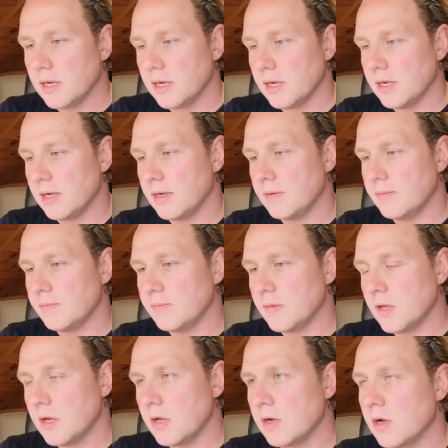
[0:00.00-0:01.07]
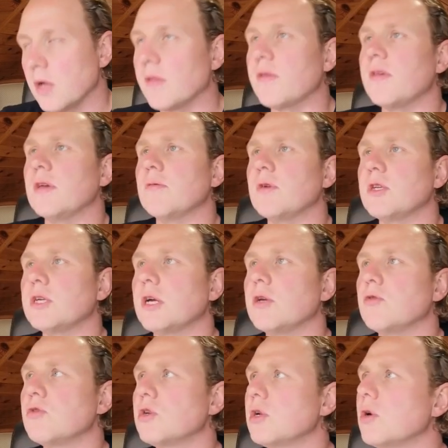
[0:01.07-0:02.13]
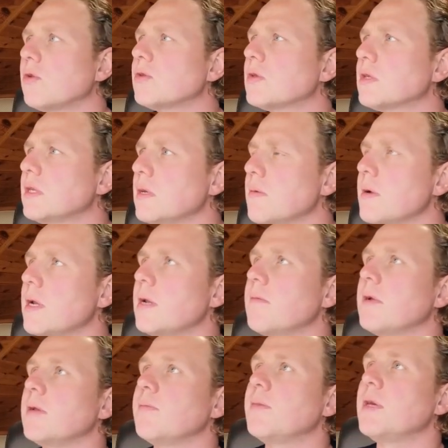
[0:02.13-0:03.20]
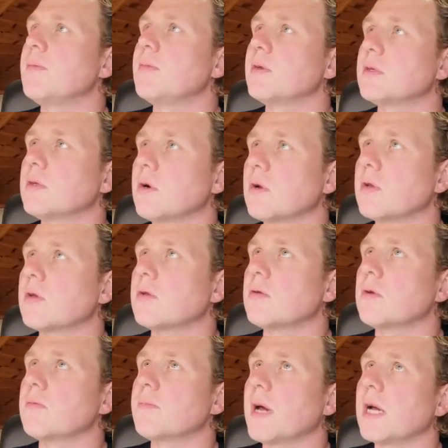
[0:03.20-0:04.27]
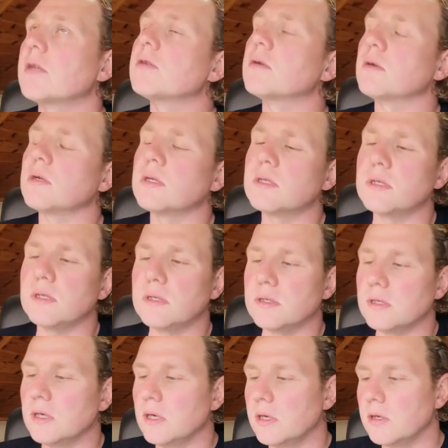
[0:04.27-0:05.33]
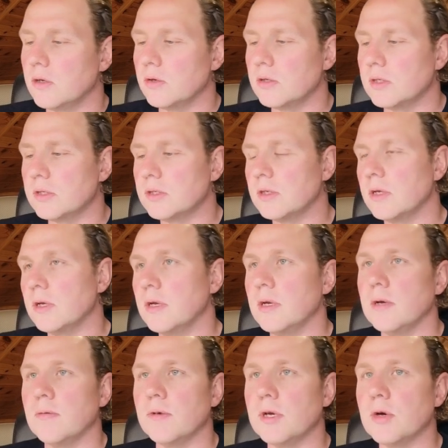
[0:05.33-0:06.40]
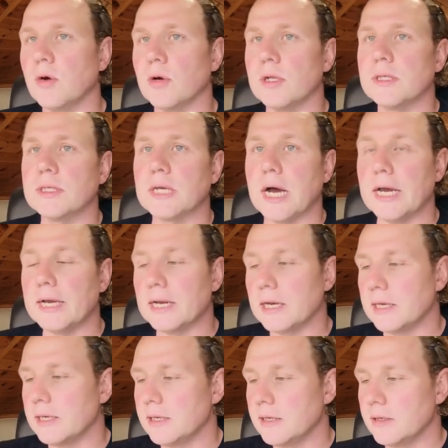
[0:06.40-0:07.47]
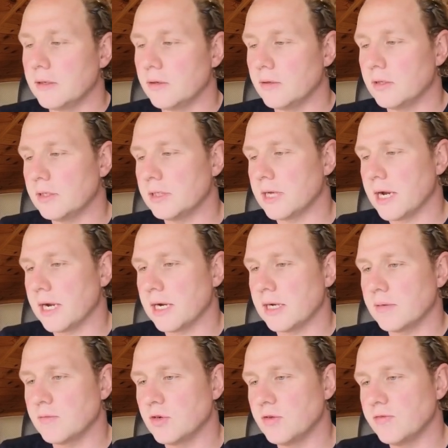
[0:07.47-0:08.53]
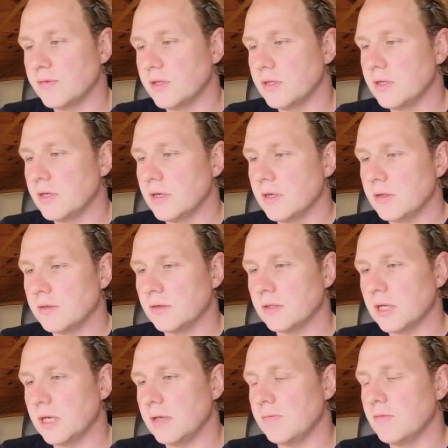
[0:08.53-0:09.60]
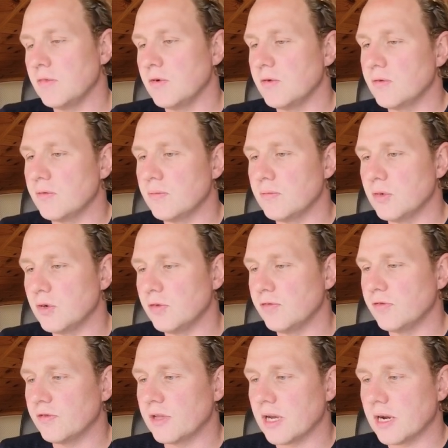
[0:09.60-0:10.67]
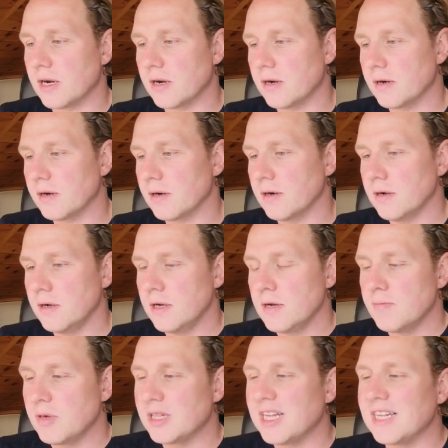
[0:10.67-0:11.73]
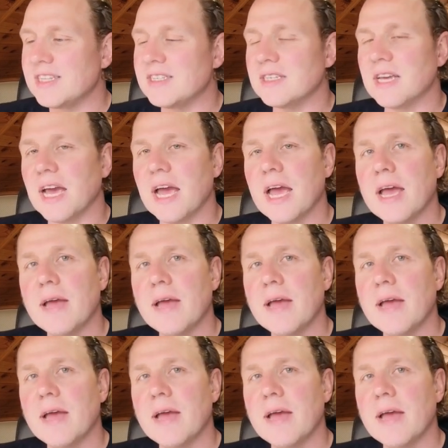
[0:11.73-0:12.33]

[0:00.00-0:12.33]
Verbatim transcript: Um, yeah. The other thing which I usually also see when, when people start doing backstroke is this, you know, this we call it cycling, you know, the cycling movement. So they move, yeah. move their, but that's,